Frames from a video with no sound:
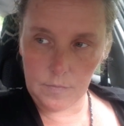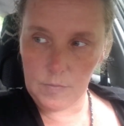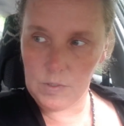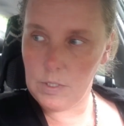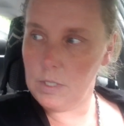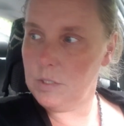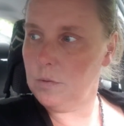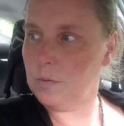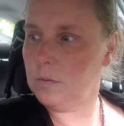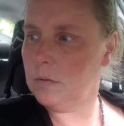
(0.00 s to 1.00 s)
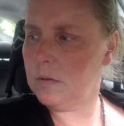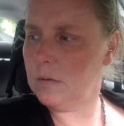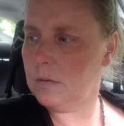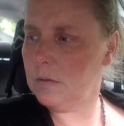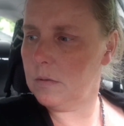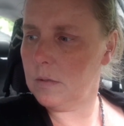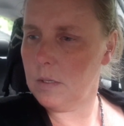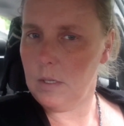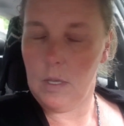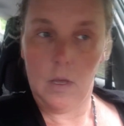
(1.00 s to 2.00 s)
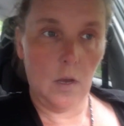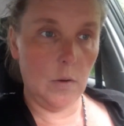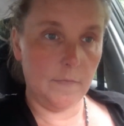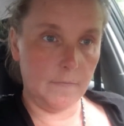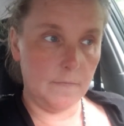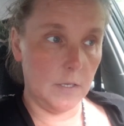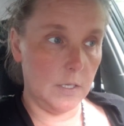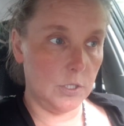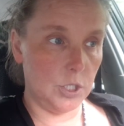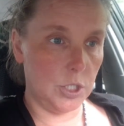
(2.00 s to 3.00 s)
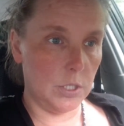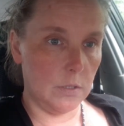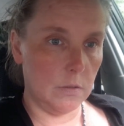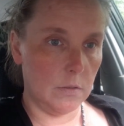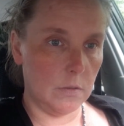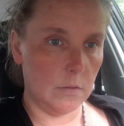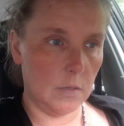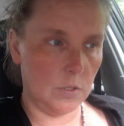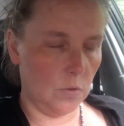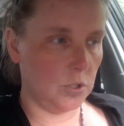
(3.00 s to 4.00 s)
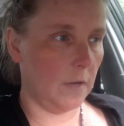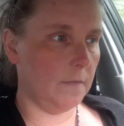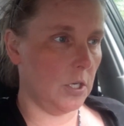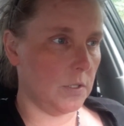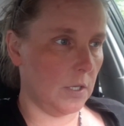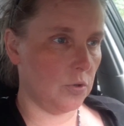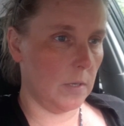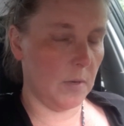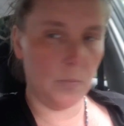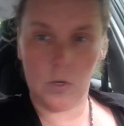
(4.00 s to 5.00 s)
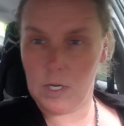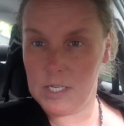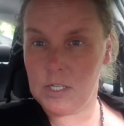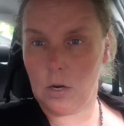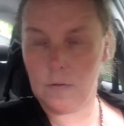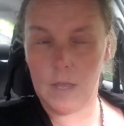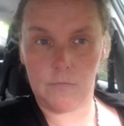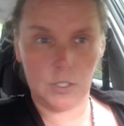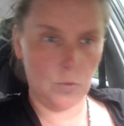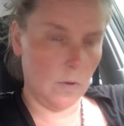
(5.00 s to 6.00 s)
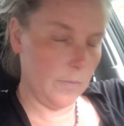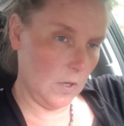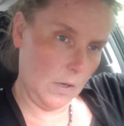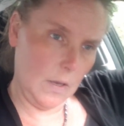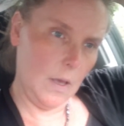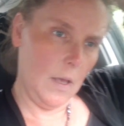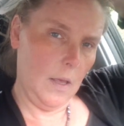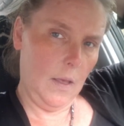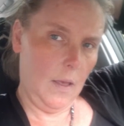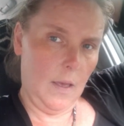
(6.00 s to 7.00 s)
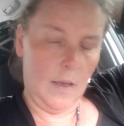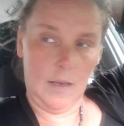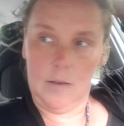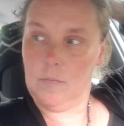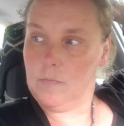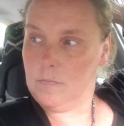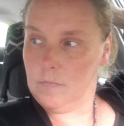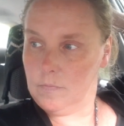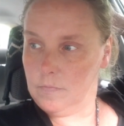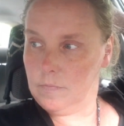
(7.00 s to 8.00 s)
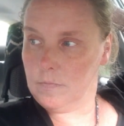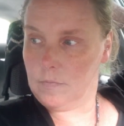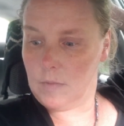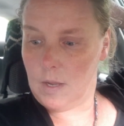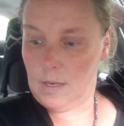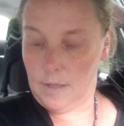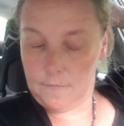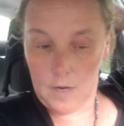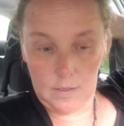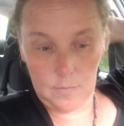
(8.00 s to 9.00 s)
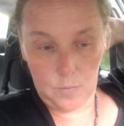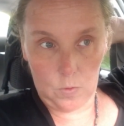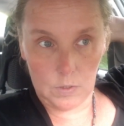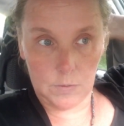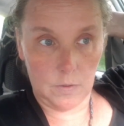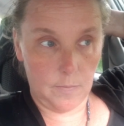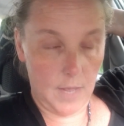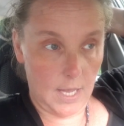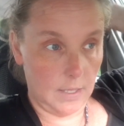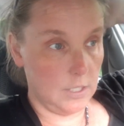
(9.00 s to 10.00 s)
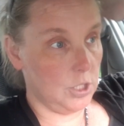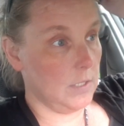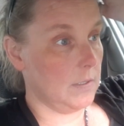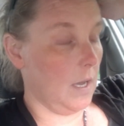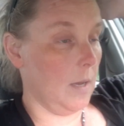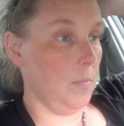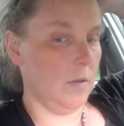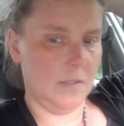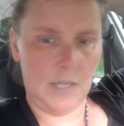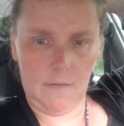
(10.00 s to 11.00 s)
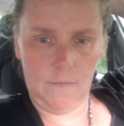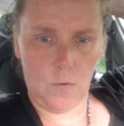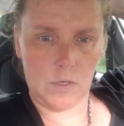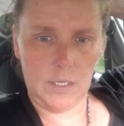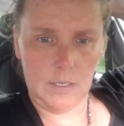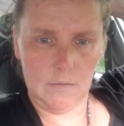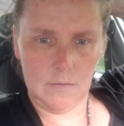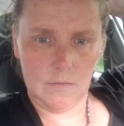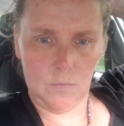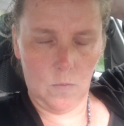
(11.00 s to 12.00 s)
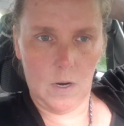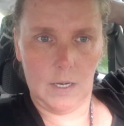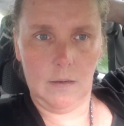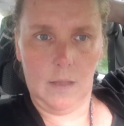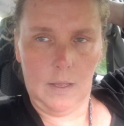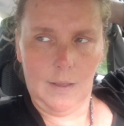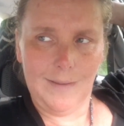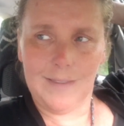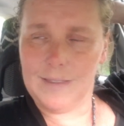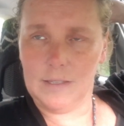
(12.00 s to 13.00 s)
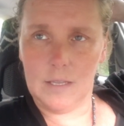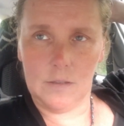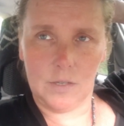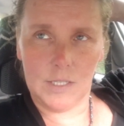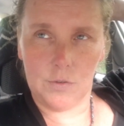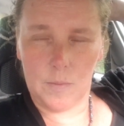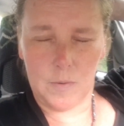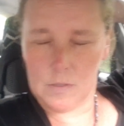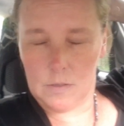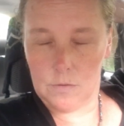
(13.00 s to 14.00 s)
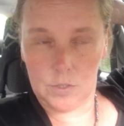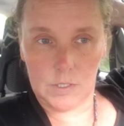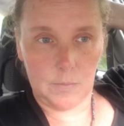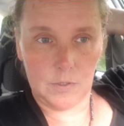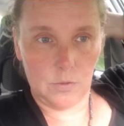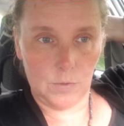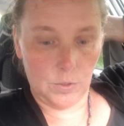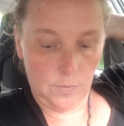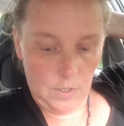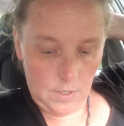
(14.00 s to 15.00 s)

what did I do? Oh, I finished I told you I finished that treatment book and I started that ritual book. Um, I left Violet and Boris with Mally. She's up. It's 1041. I think the other kids are up. They're just up in their room.